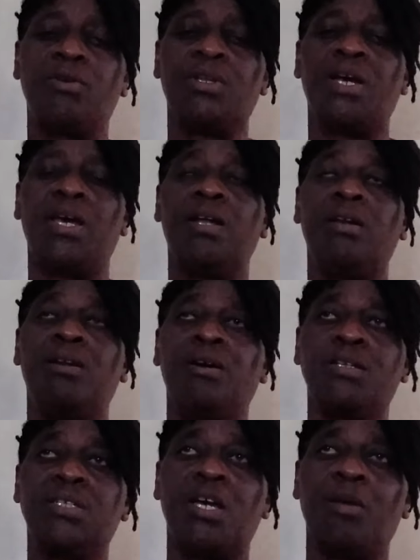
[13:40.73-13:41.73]
would die a
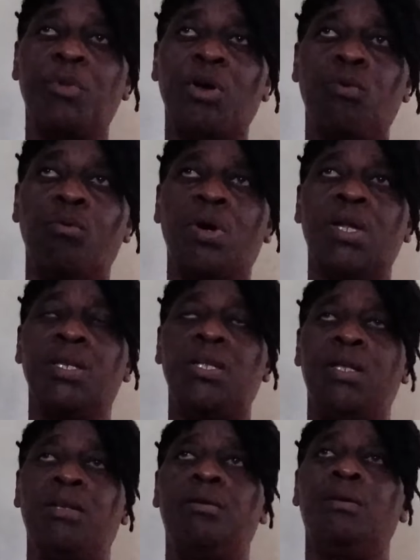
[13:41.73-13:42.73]
long time ago and
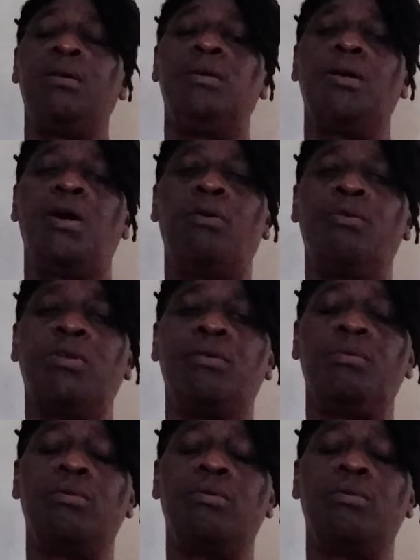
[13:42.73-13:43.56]
then I would,